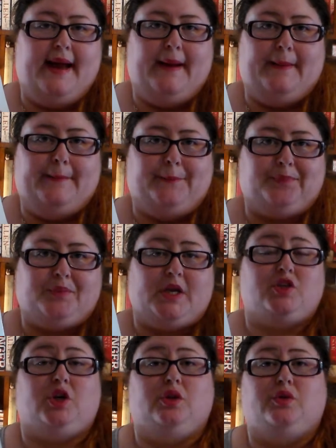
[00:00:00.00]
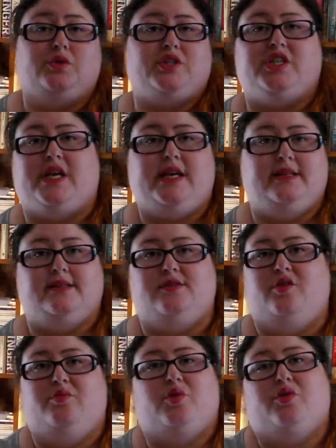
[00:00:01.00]
to launch his
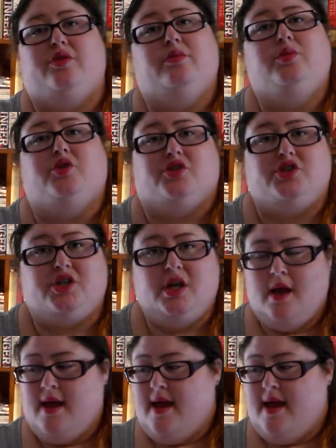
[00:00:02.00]
new book, The Bush.